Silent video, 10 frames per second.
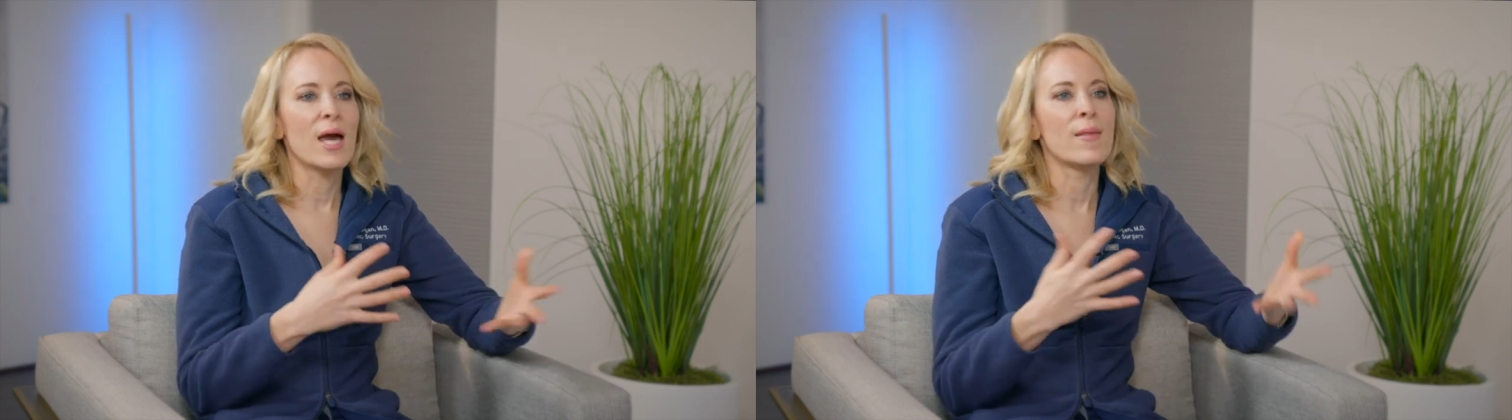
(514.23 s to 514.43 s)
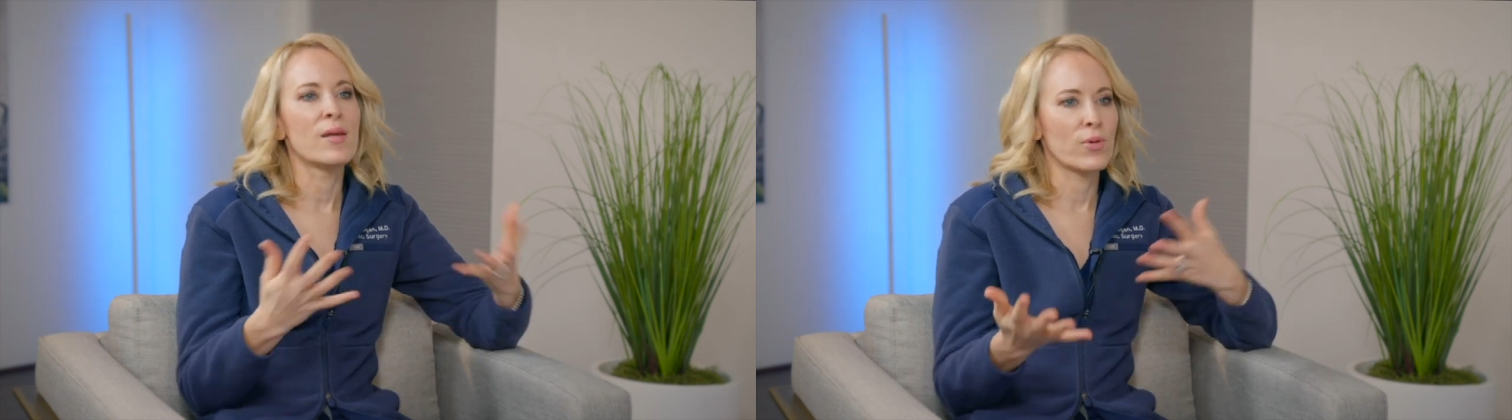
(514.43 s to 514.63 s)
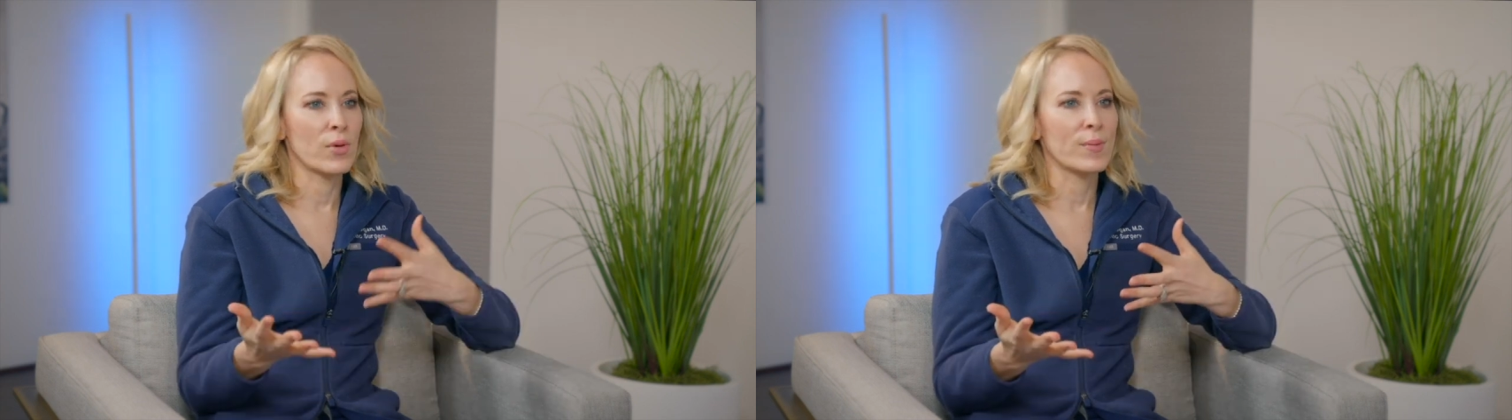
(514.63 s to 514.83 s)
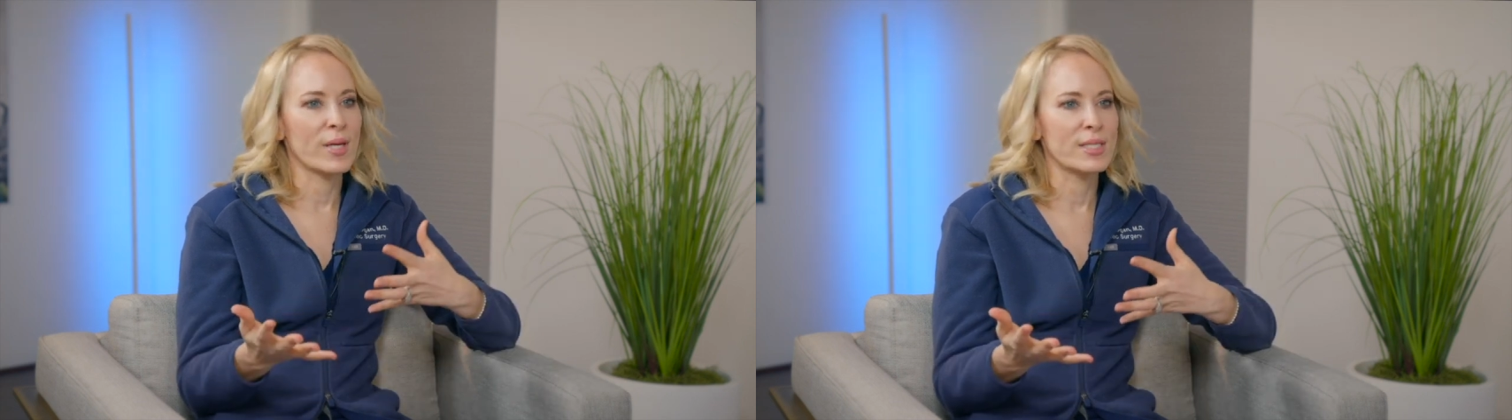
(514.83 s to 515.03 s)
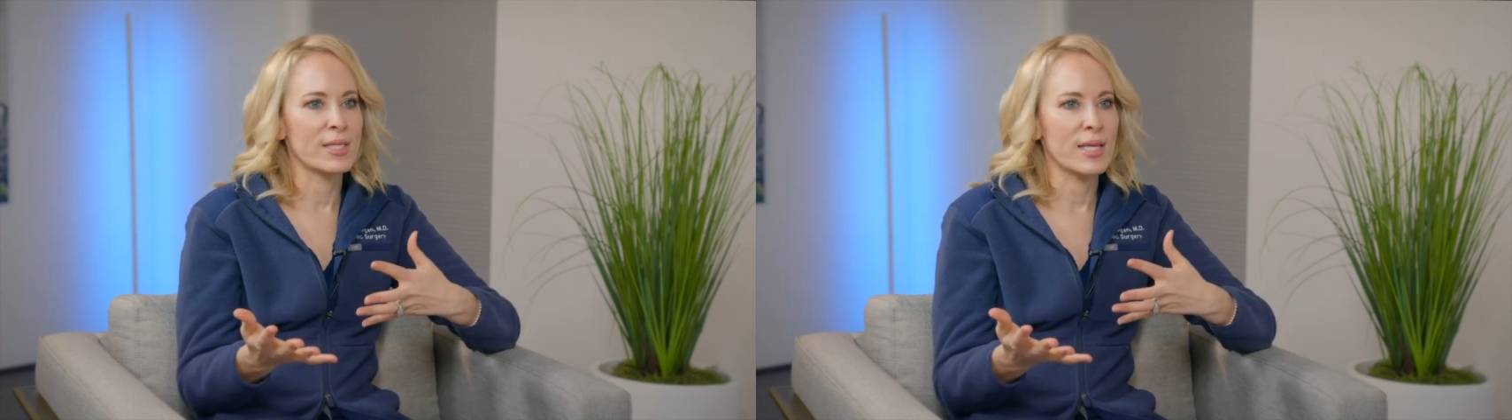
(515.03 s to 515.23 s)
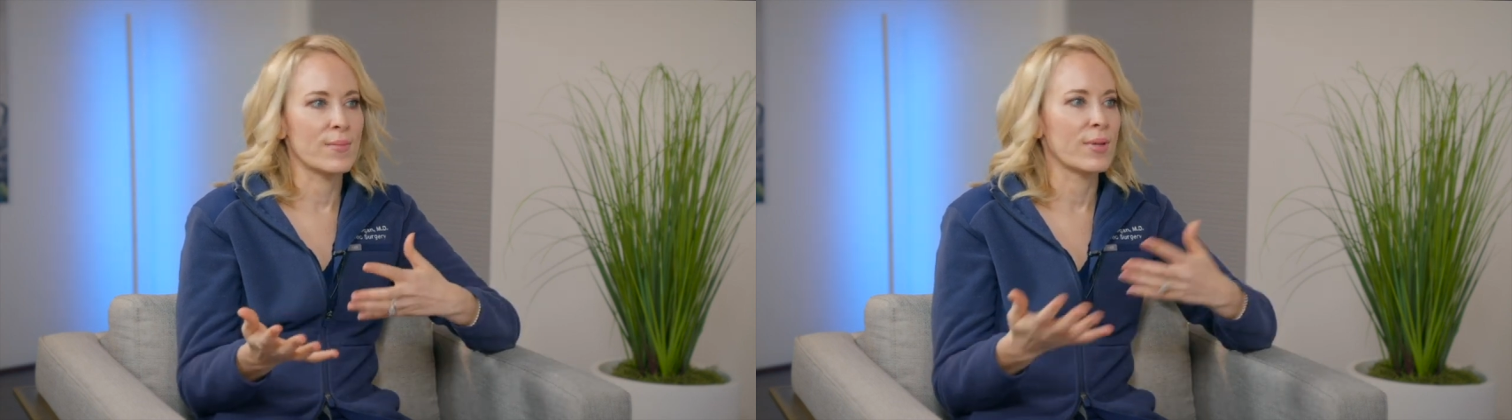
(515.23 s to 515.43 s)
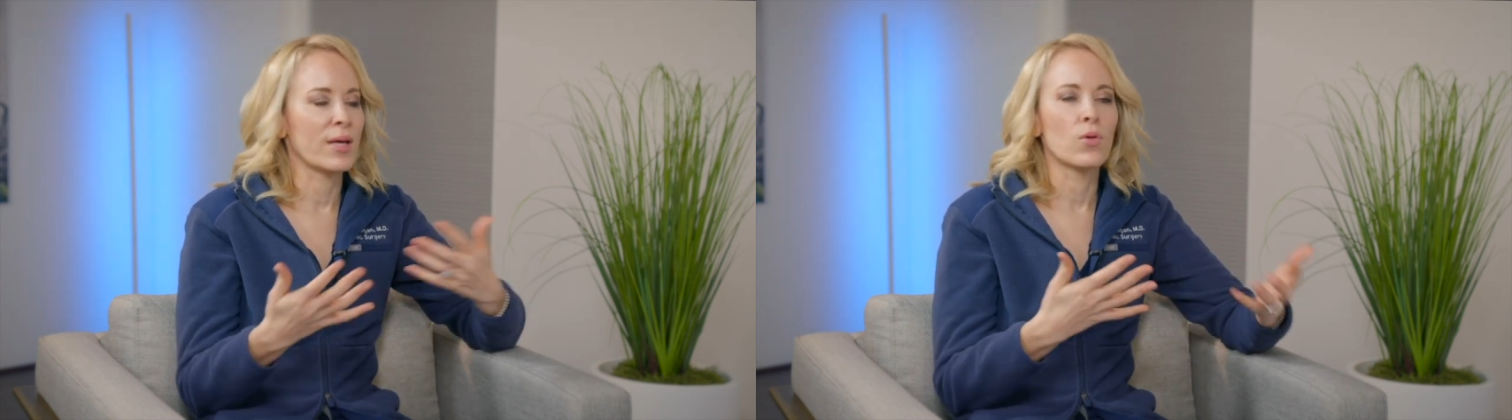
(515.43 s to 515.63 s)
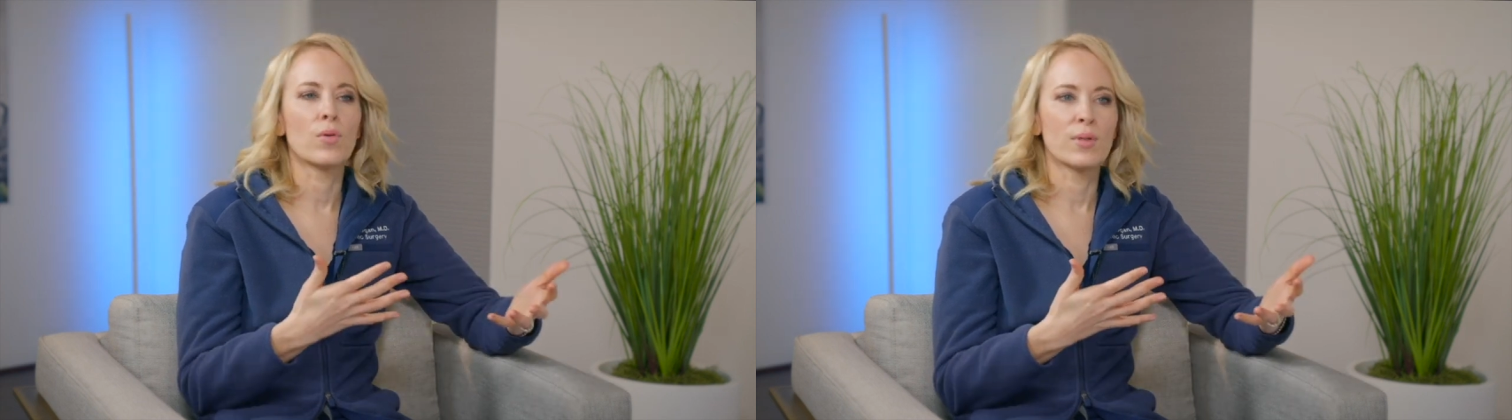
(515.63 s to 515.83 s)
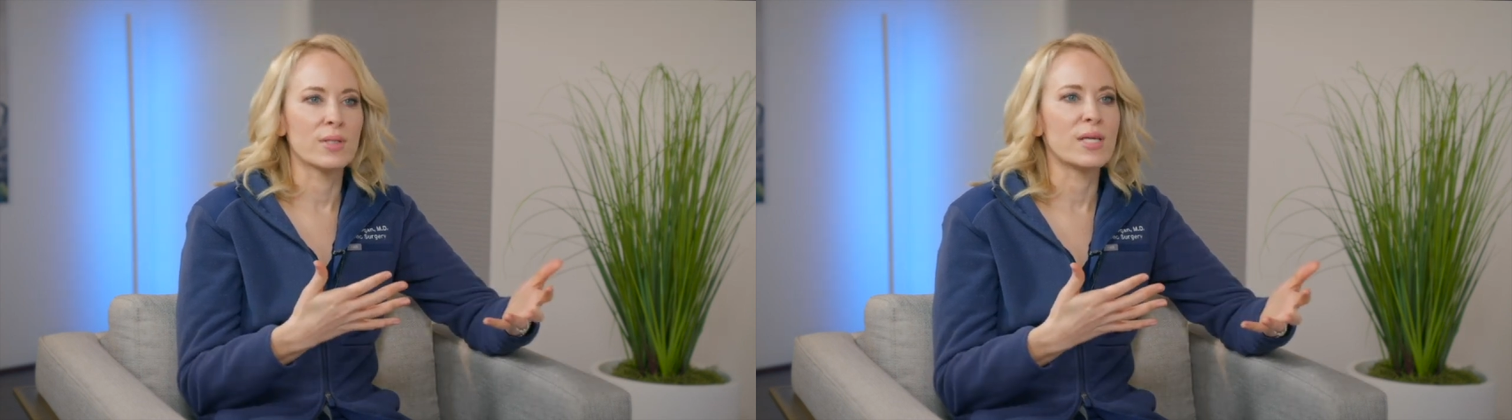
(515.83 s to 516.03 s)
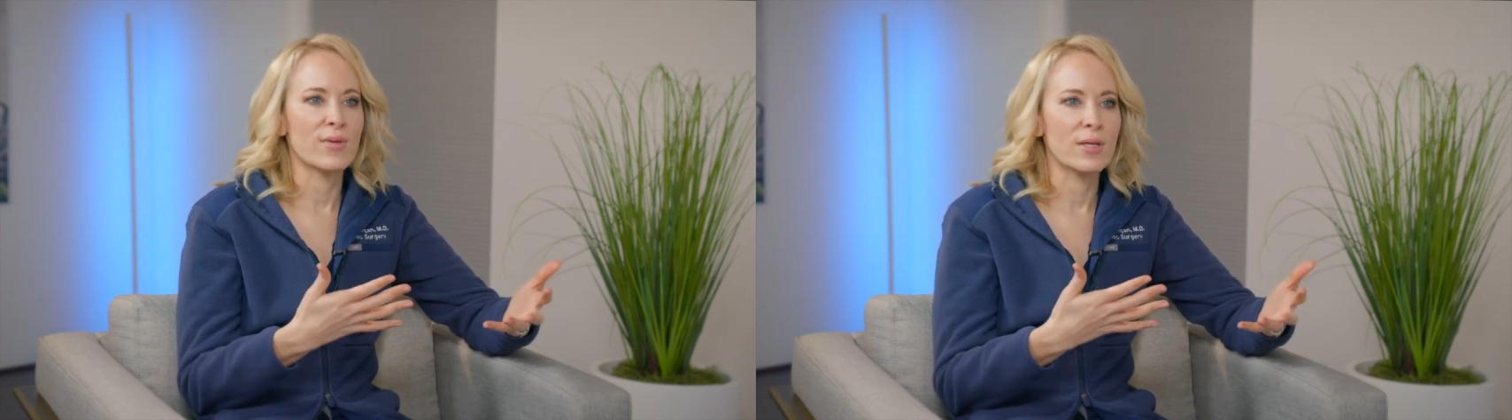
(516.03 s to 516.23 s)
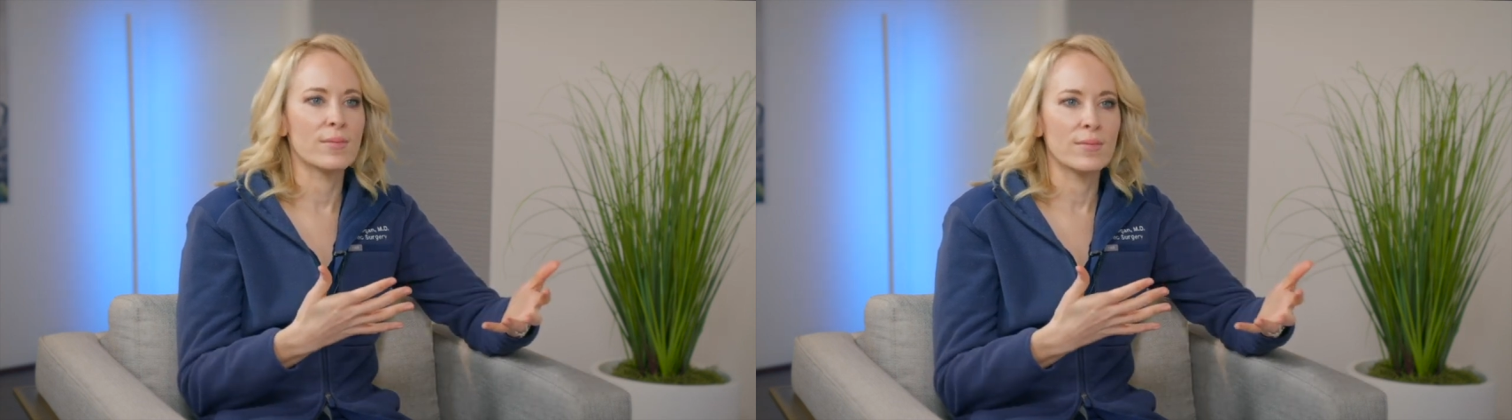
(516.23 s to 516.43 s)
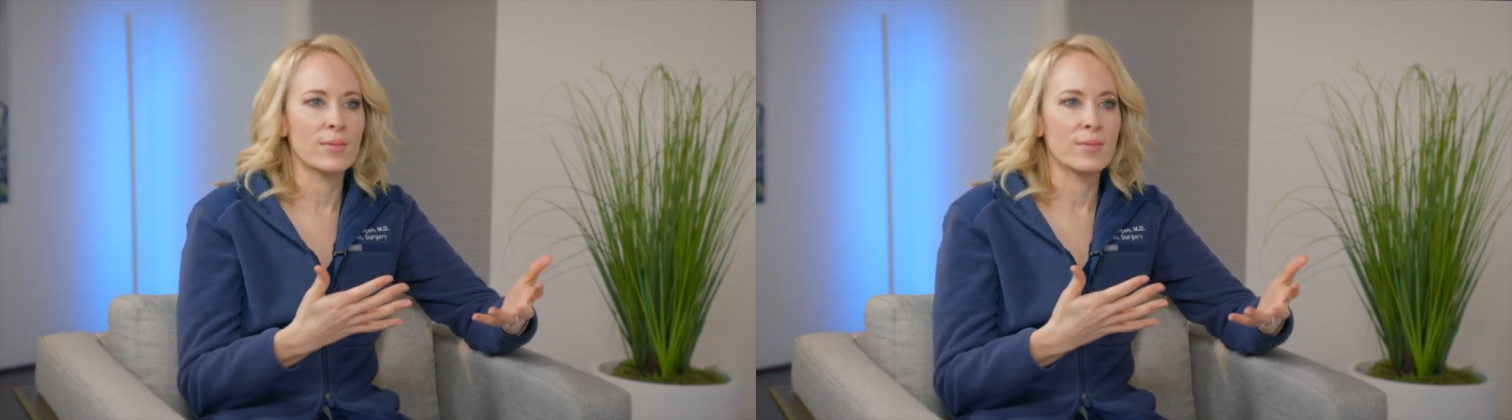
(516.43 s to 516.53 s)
and then if we're replacing the implant or we're leaving